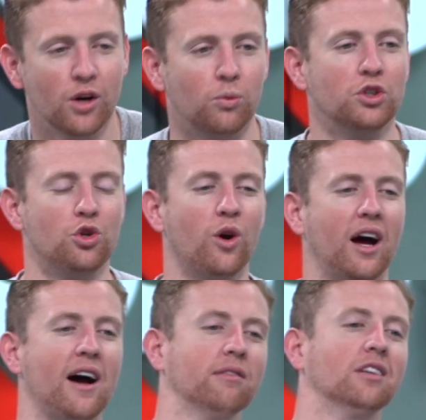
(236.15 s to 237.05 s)
when you
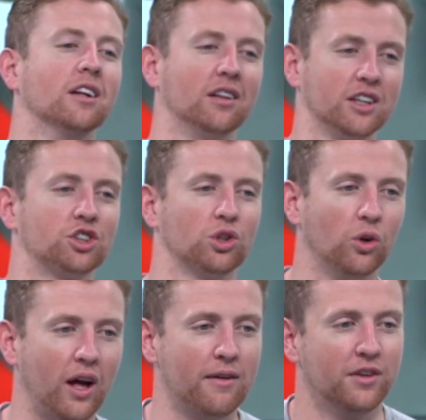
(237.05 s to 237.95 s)
have the
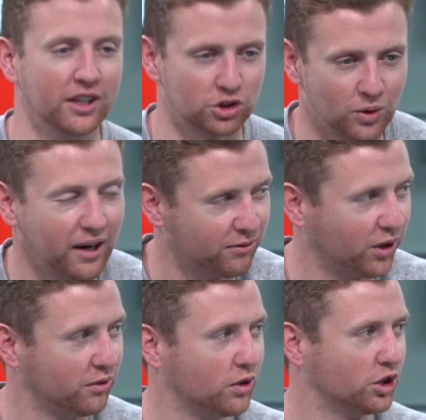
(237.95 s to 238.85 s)
literal evidence right in
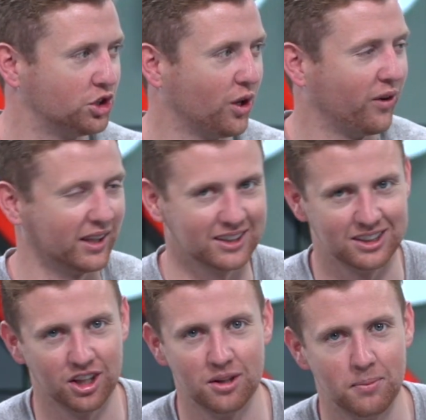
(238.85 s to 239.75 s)
front of you to show. Like, there's
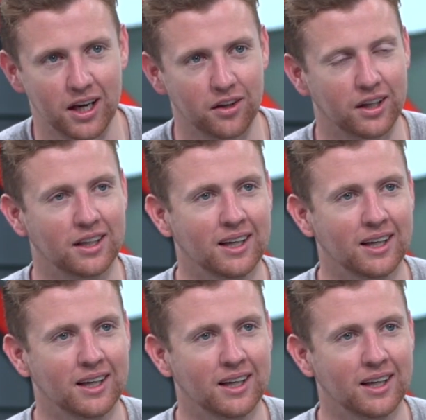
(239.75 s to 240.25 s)
nothing better than